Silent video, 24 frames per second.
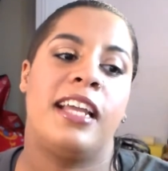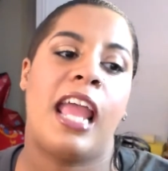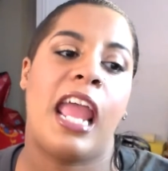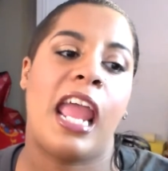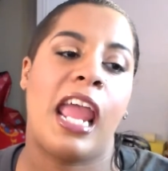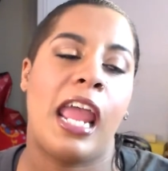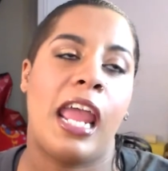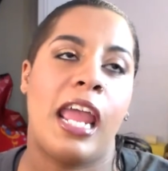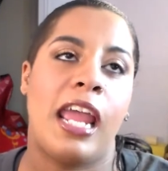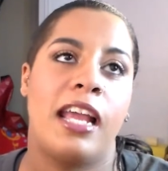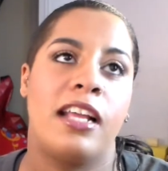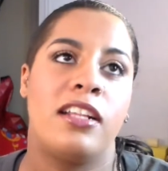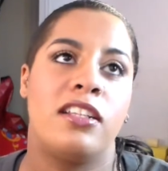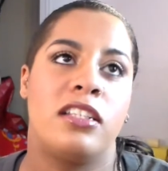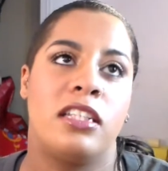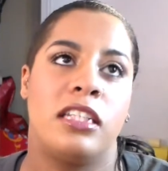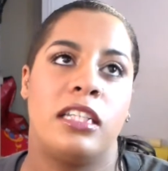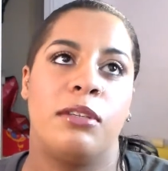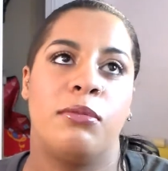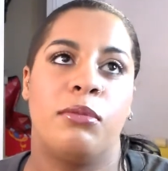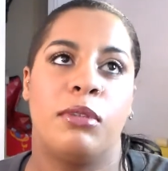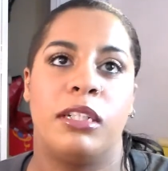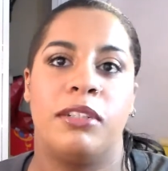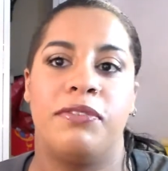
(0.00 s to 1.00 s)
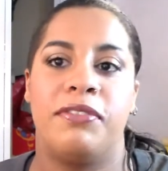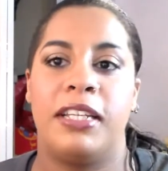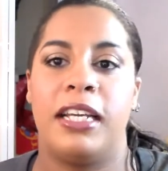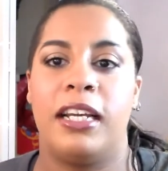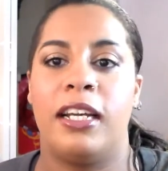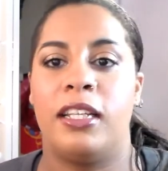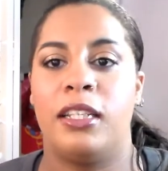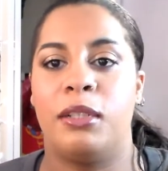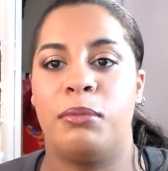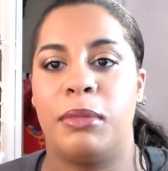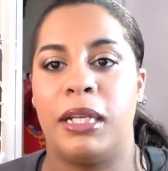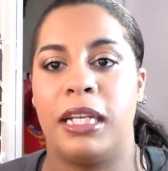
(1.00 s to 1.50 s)
had to get rid of that
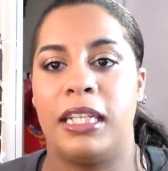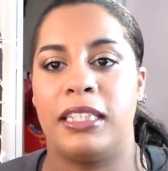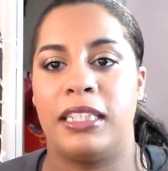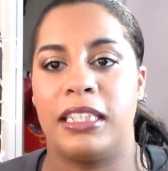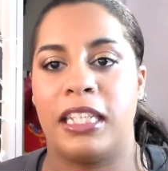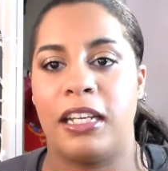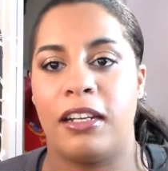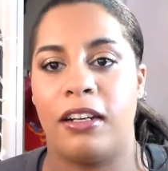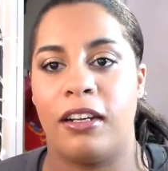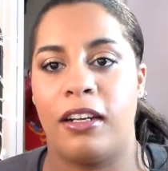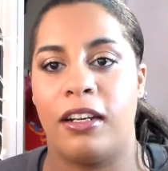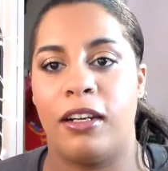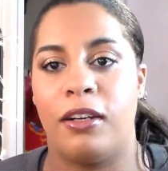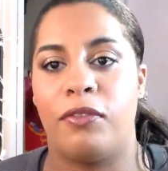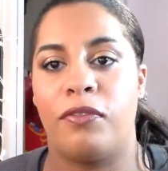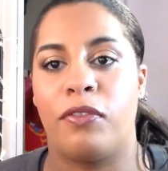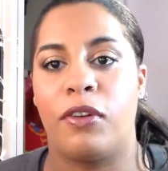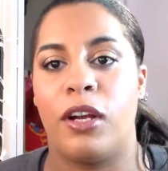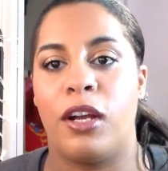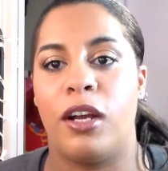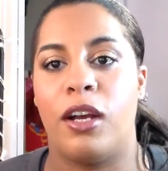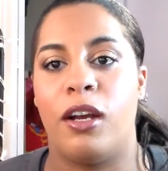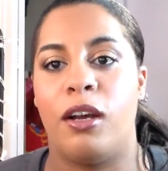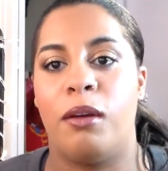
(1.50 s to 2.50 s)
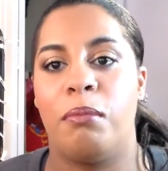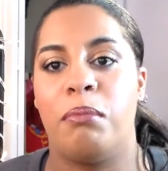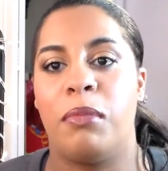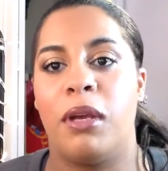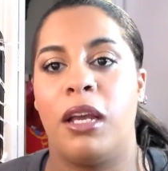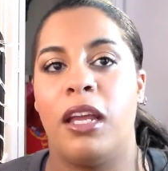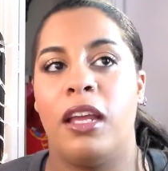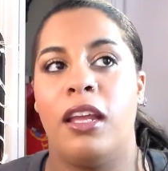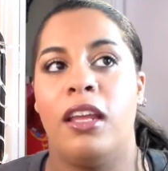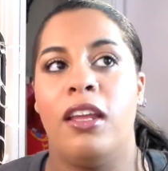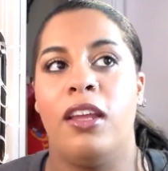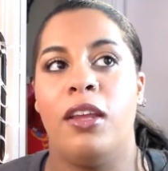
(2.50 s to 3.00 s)
other mascara
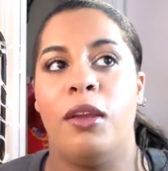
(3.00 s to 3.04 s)
from